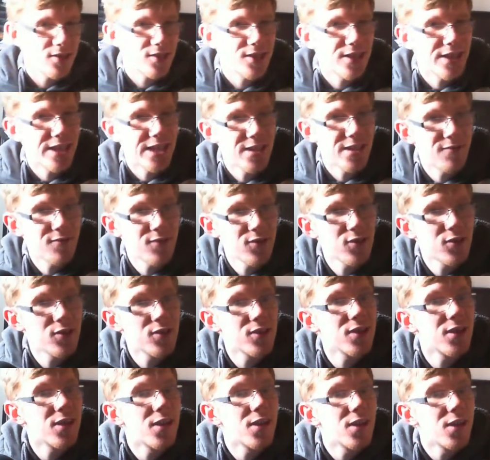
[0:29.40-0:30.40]
sleeves,
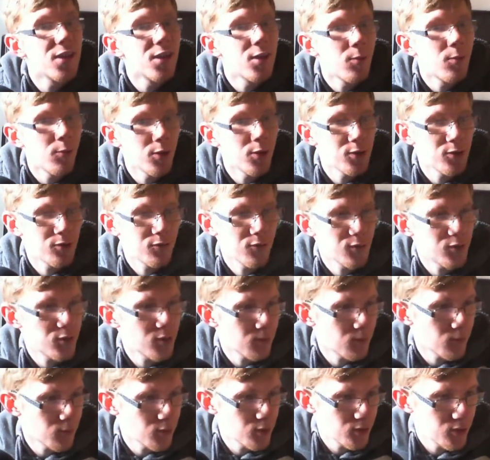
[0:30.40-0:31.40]
which for
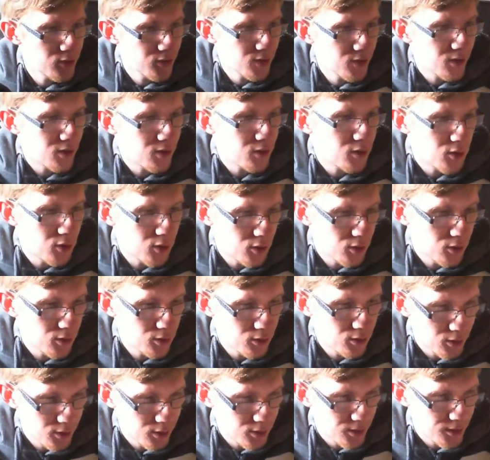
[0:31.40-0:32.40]
some reason are
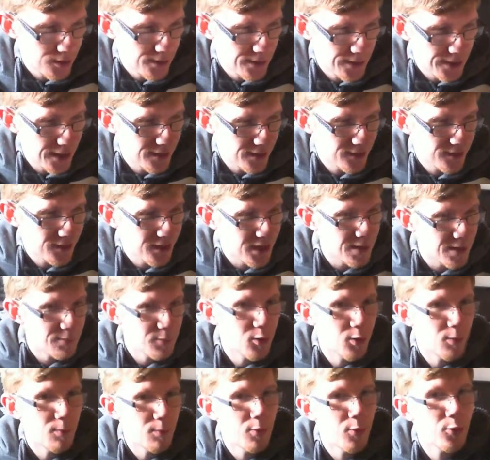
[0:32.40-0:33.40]
landscape,
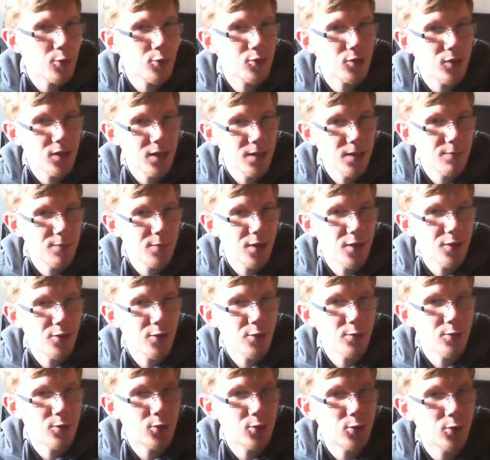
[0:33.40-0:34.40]
not portrait, but I
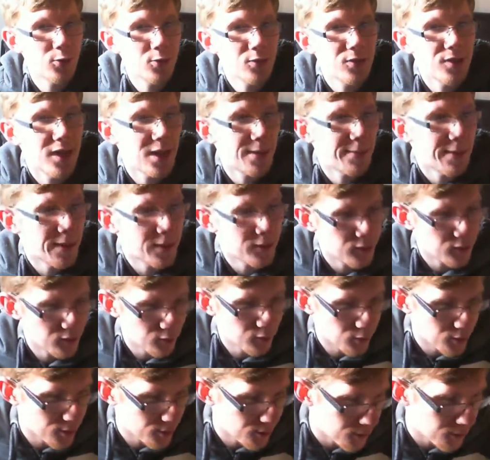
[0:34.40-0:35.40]
thought it was cool. Technomancer
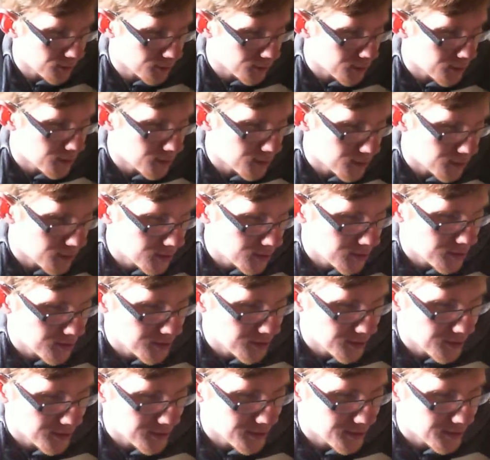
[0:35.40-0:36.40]
grill.
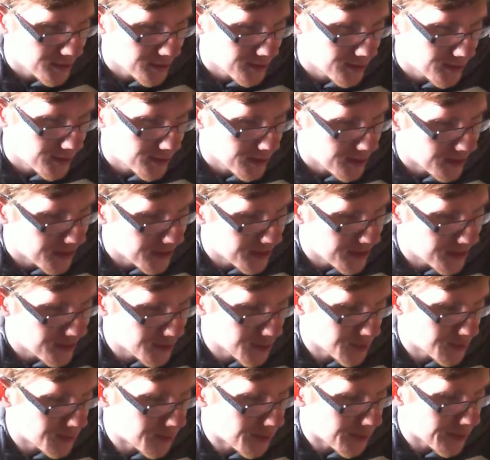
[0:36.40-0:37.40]
I didn't
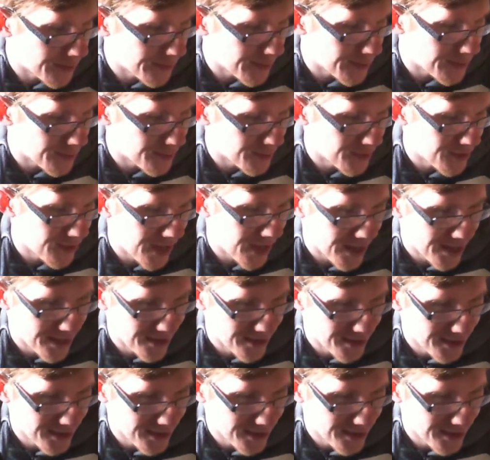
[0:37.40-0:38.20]
just buy it because of the